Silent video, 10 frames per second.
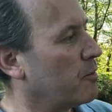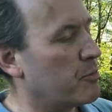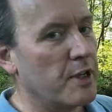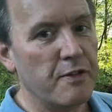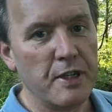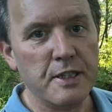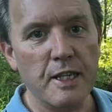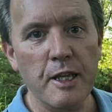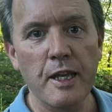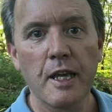
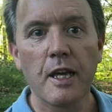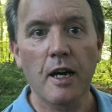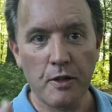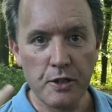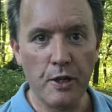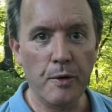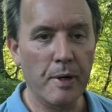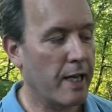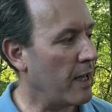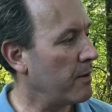Previously, I'll show you
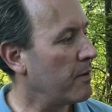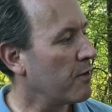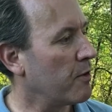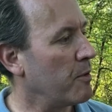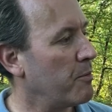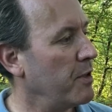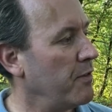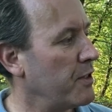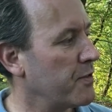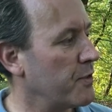again from the
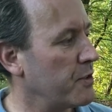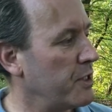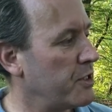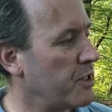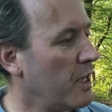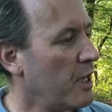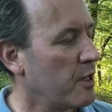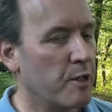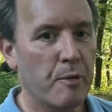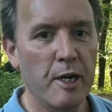previous footage,
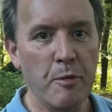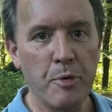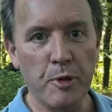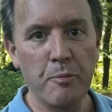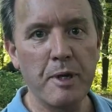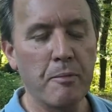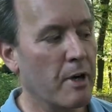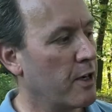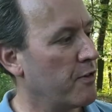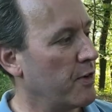that when I put the big
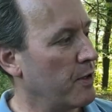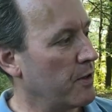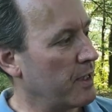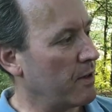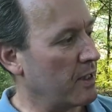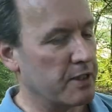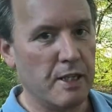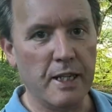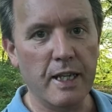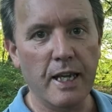microphone on there, I
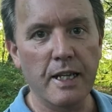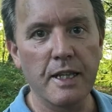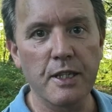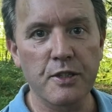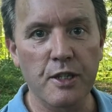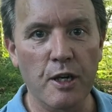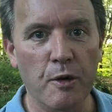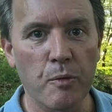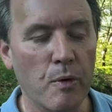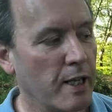started getting this
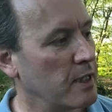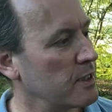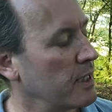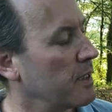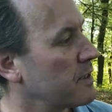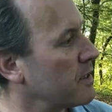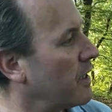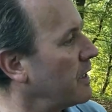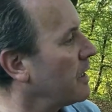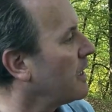warning
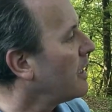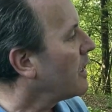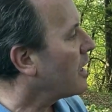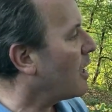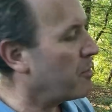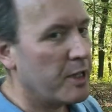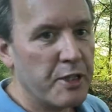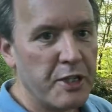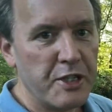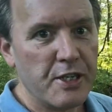sign up in the
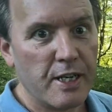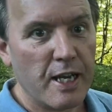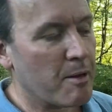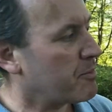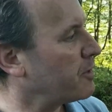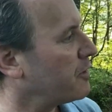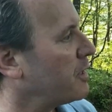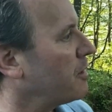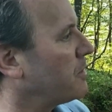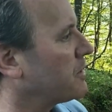DJI app that
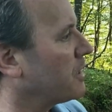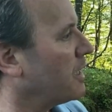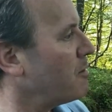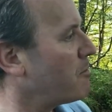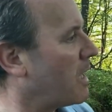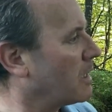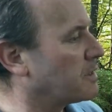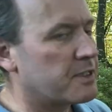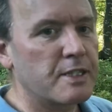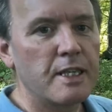there was an
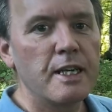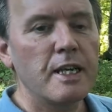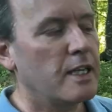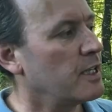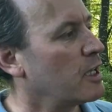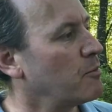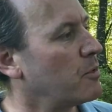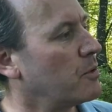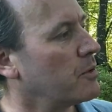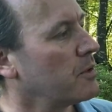imbalance in the gimbal.